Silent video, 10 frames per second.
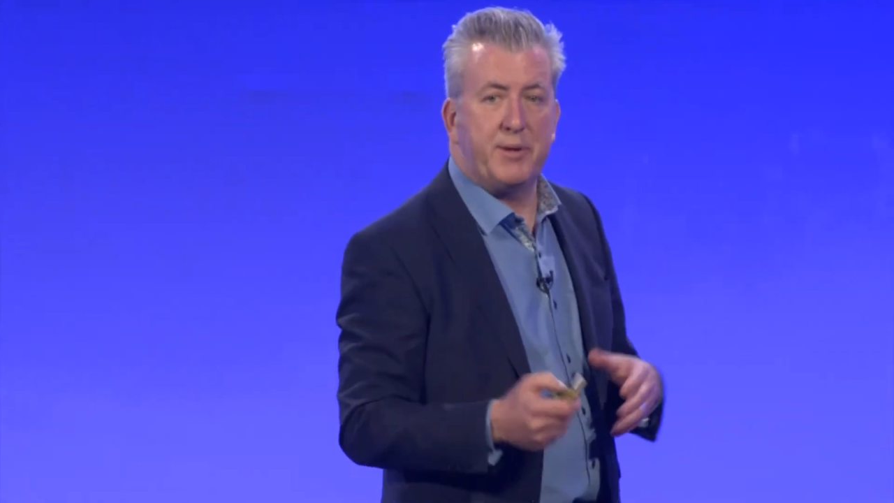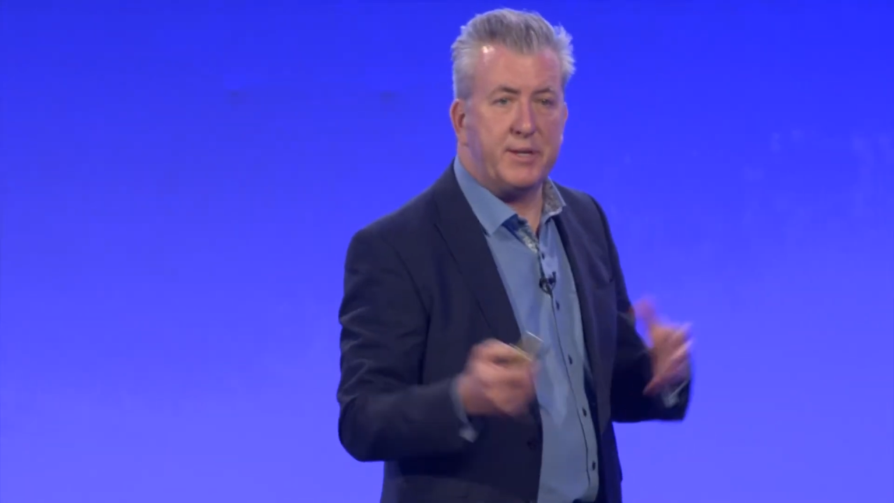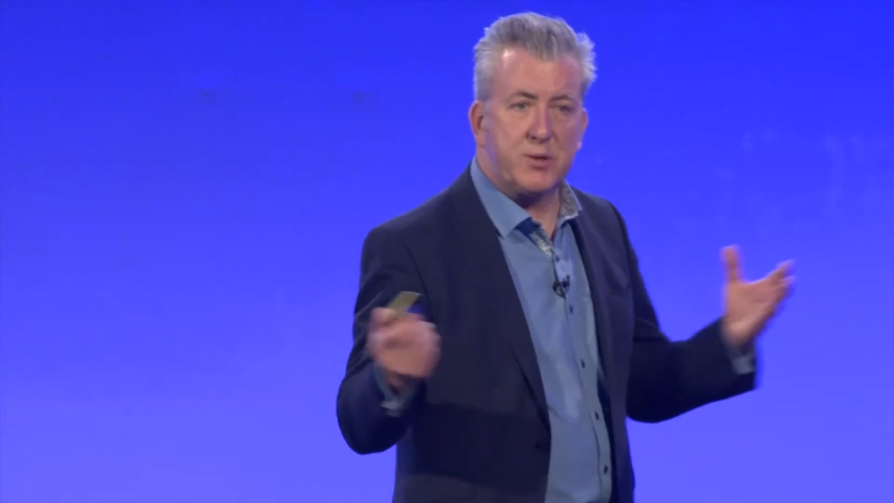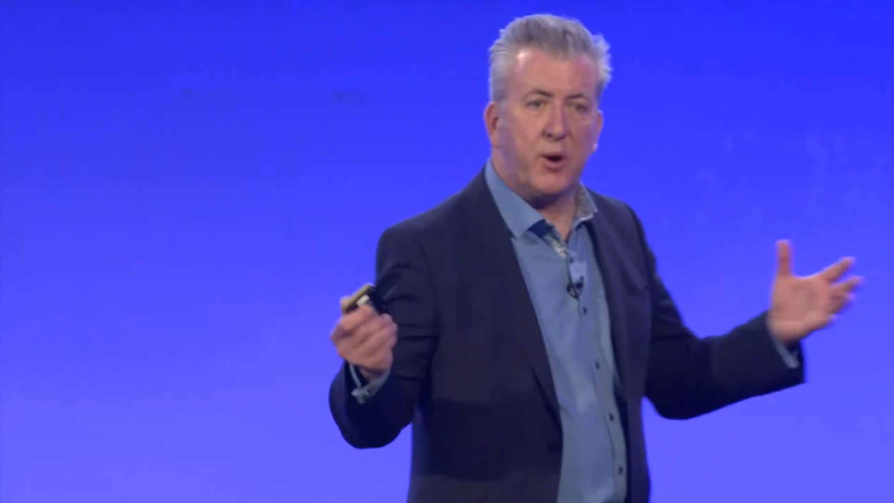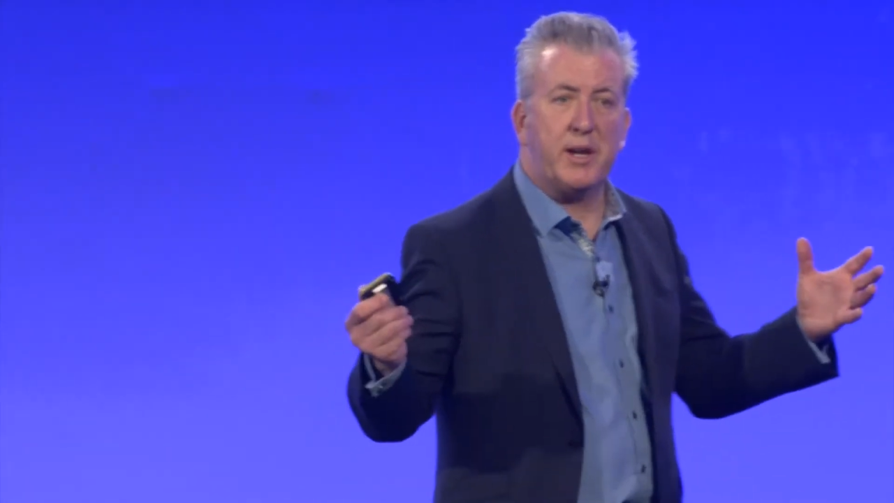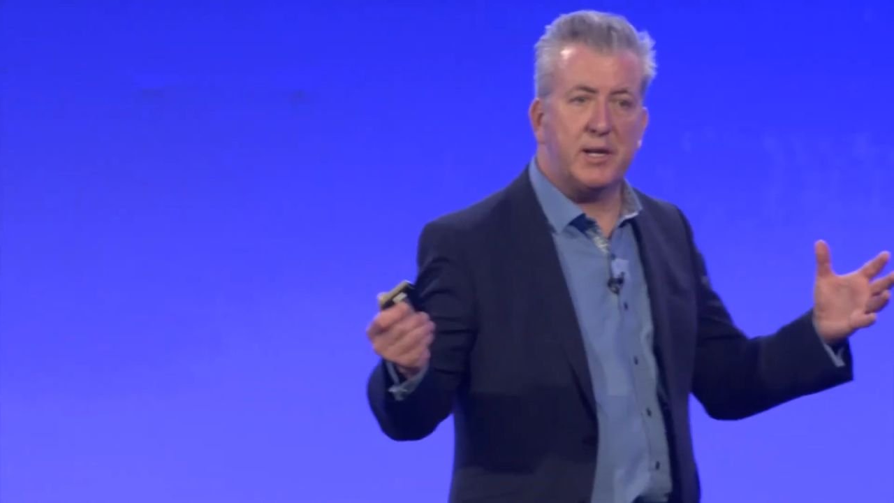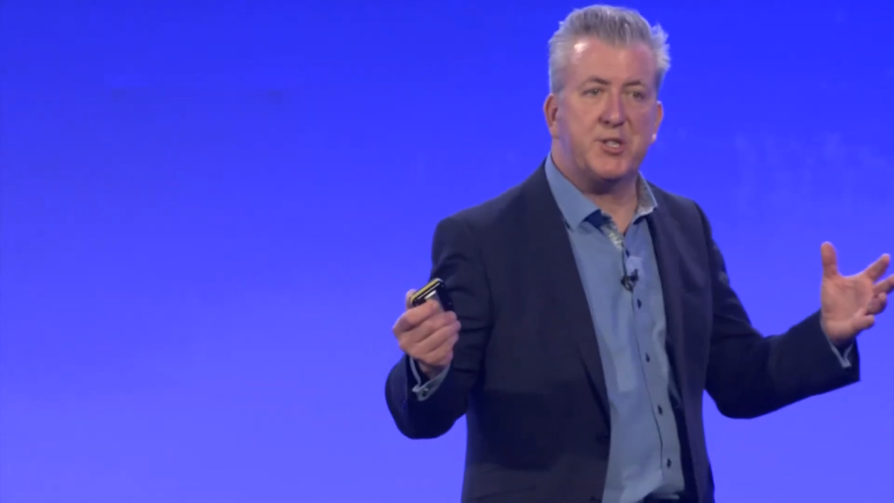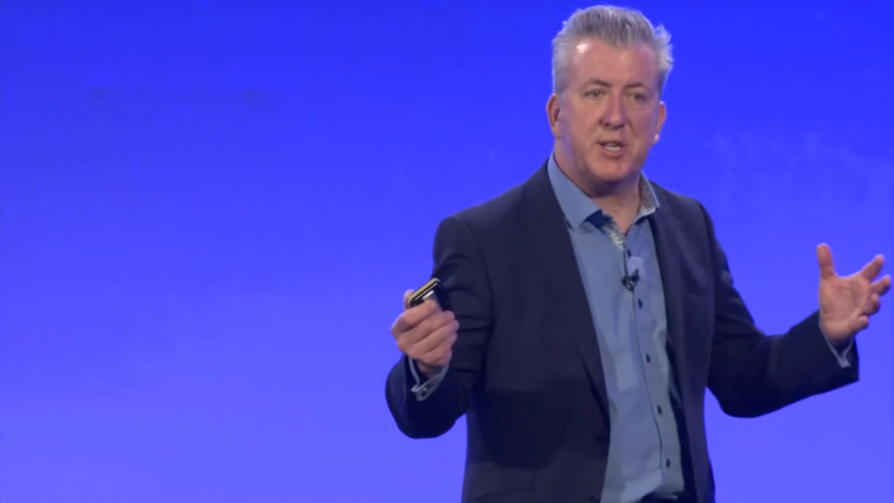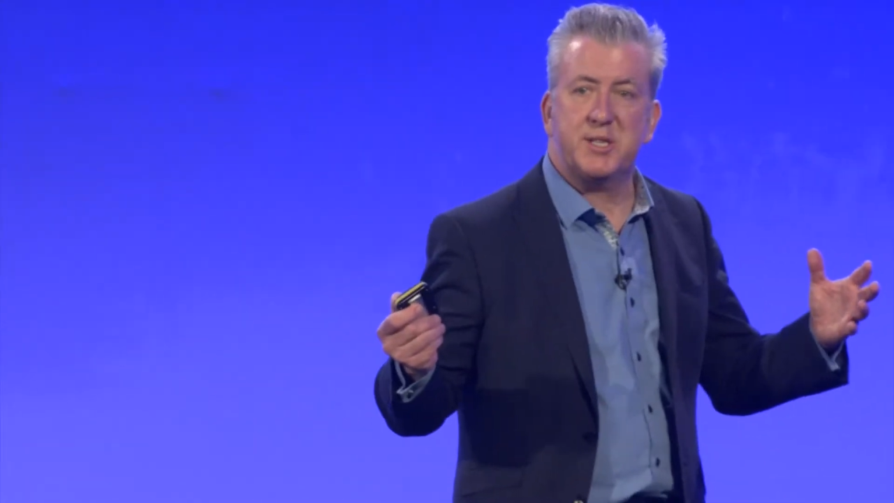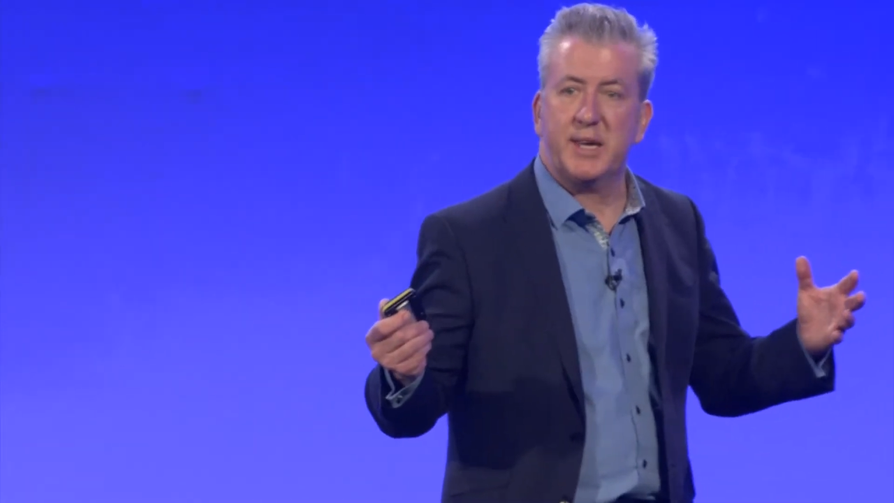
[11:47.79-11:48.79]
it's quite a
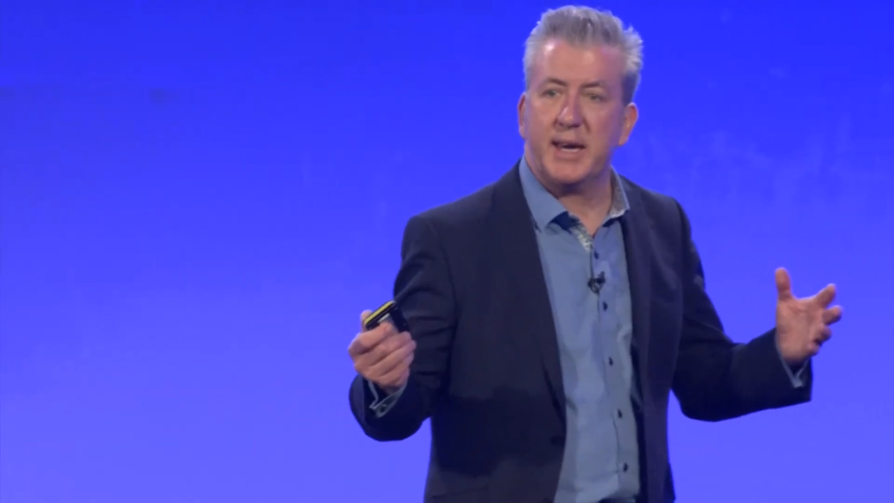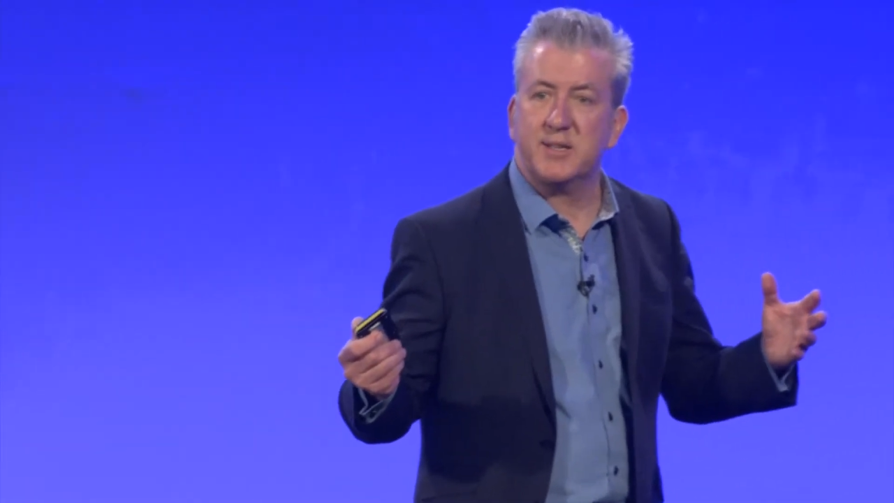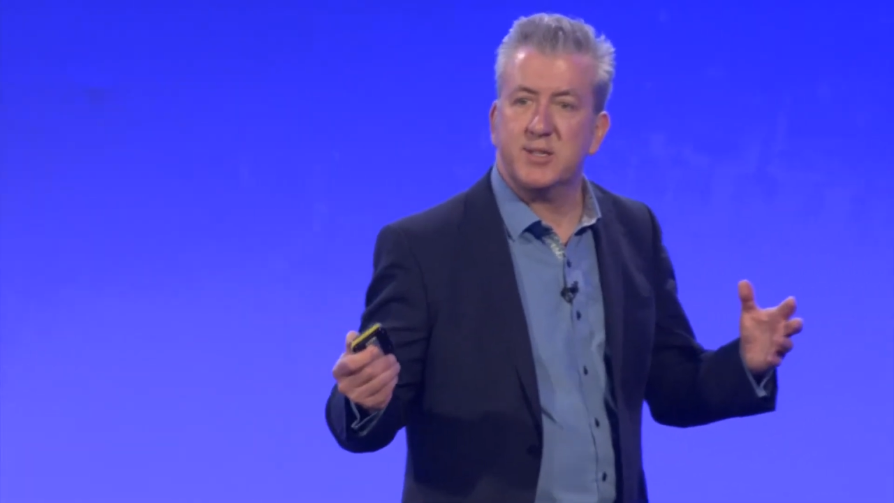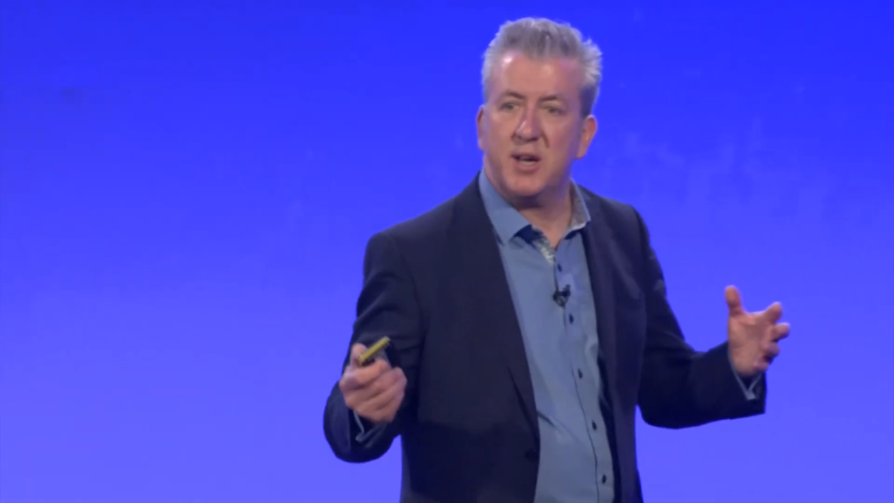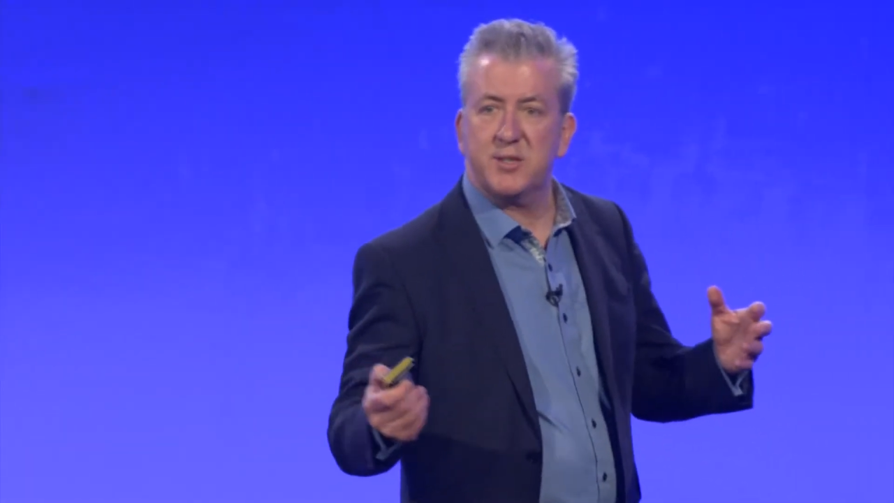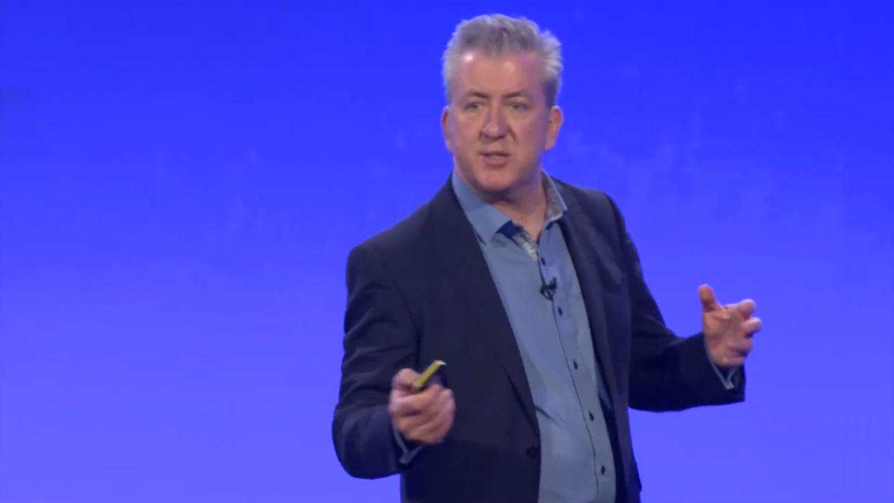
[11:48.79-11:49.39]
logistic exercise,